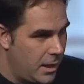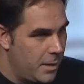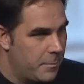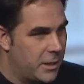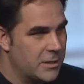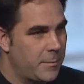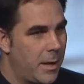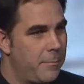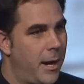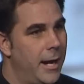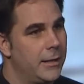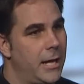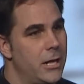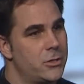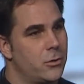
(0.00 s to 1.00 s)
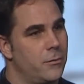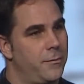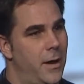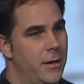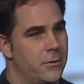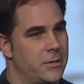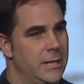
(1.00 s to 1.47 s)
because my biological
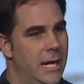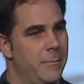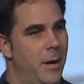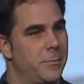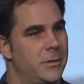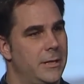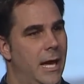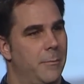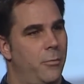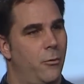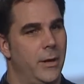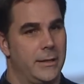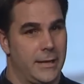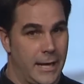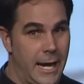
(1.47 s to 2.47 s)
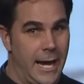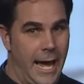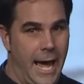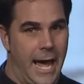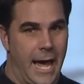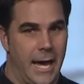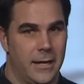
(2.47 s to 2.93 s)
father's name up to that point that I
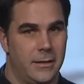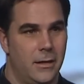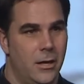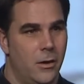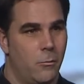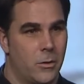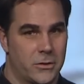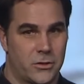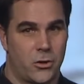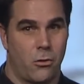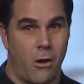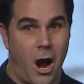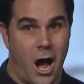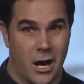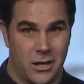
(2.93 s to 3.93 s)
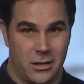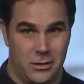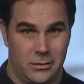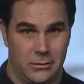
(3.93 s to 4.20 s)
had was Croc.